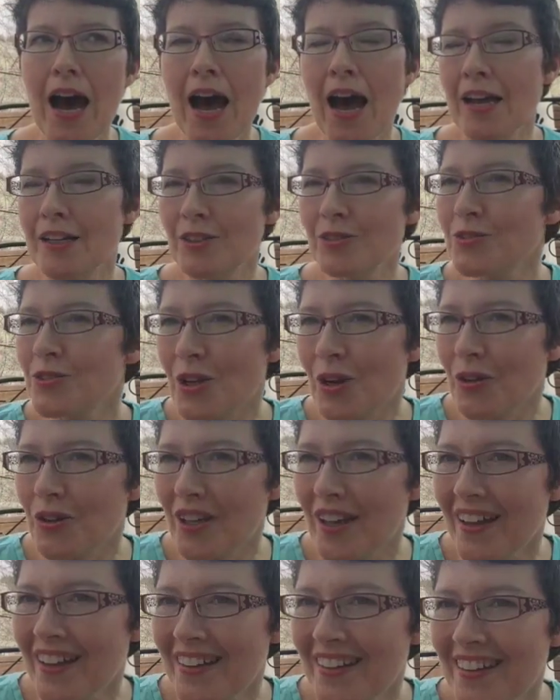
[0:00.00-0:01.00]
I don't know
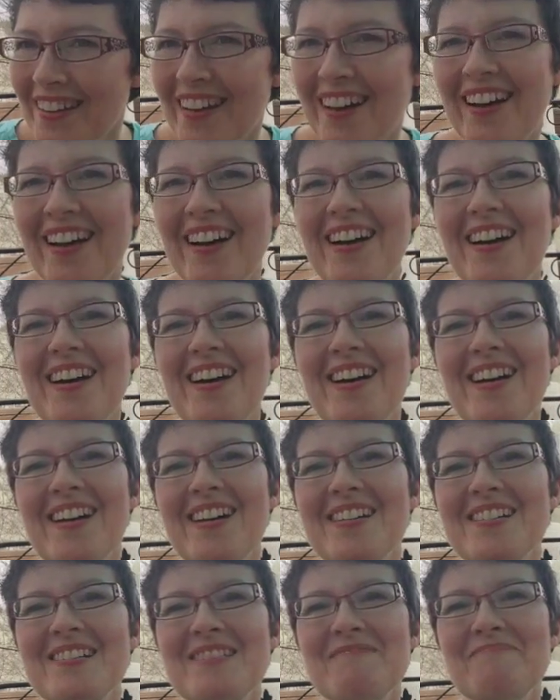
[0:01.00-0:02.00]
yet,
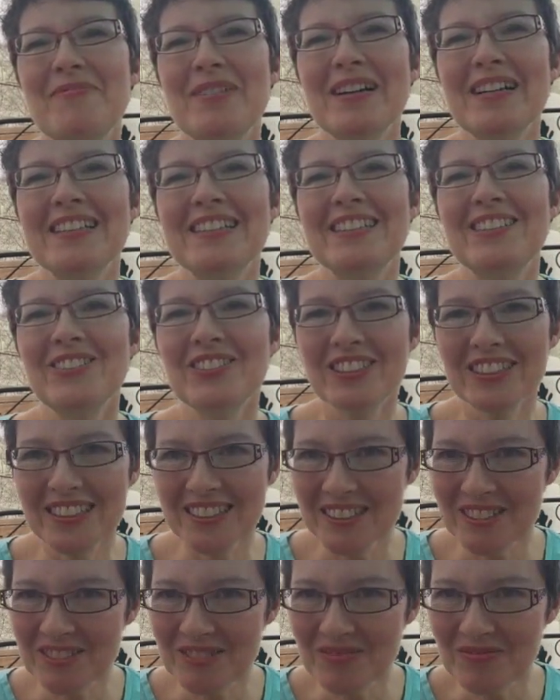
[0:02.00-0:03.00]
but you
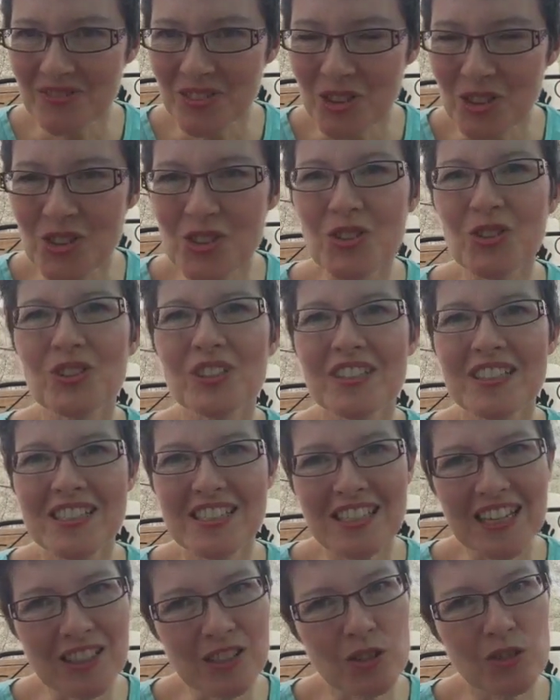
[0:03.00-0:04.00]
can certainly
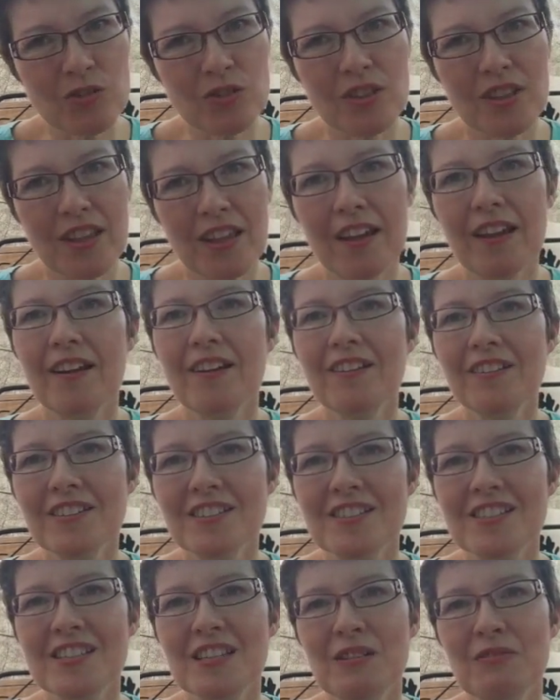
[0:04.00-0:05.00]
stay tuned there
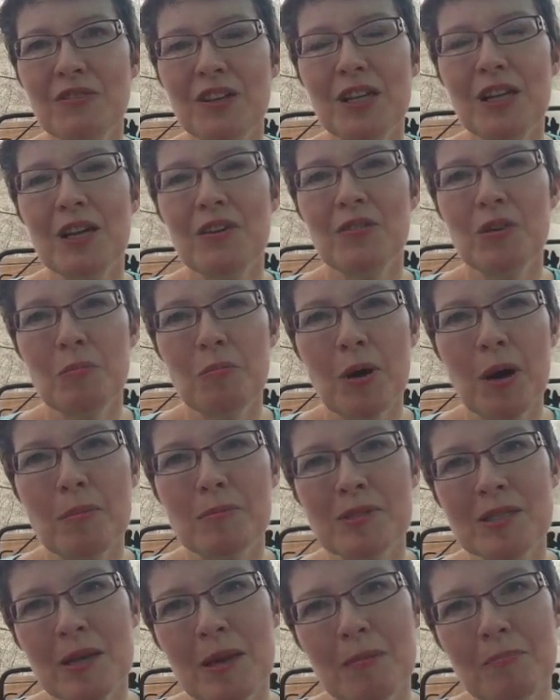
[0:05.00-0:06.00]
to see if any of it
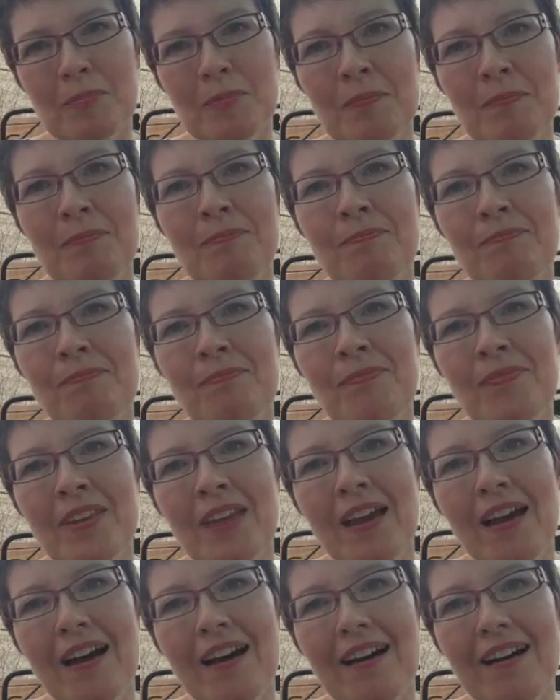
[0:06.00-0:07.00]
pops up
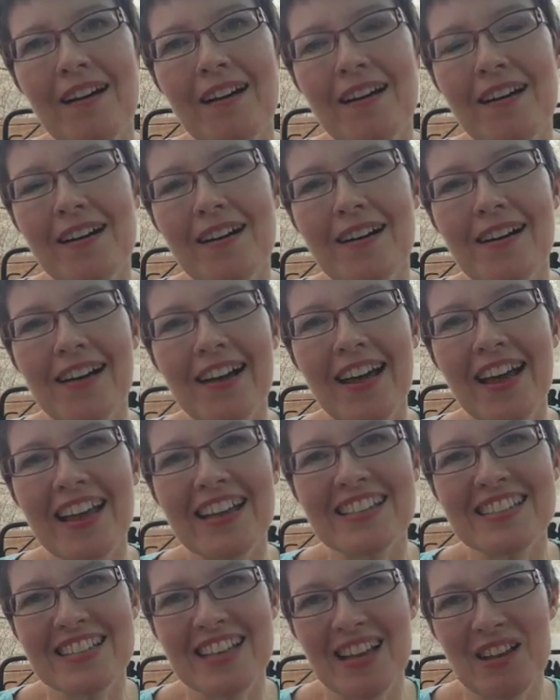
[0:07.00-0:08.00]

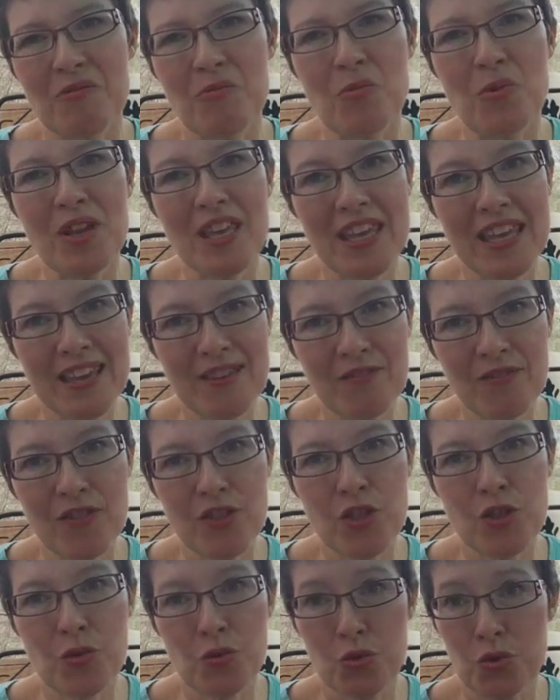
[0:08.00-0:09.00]
as I weave
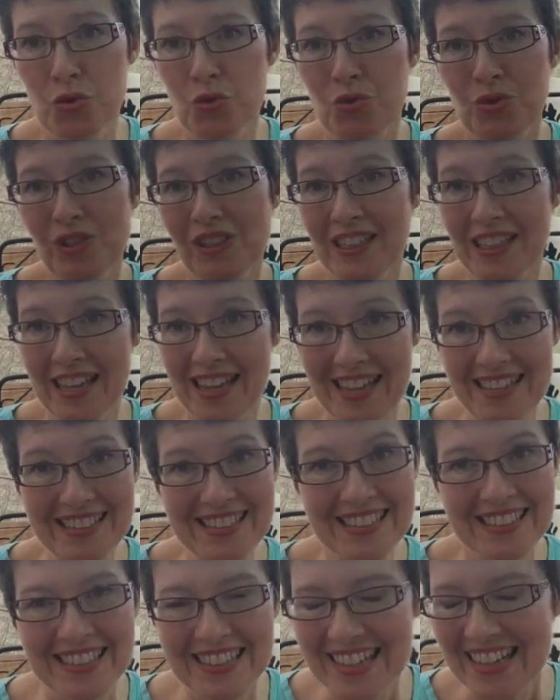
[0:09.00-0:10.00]
through
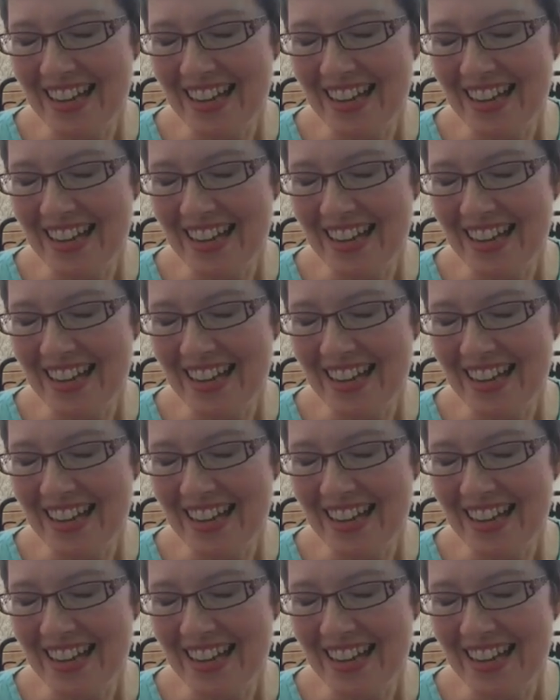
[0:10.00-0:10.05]
Lent.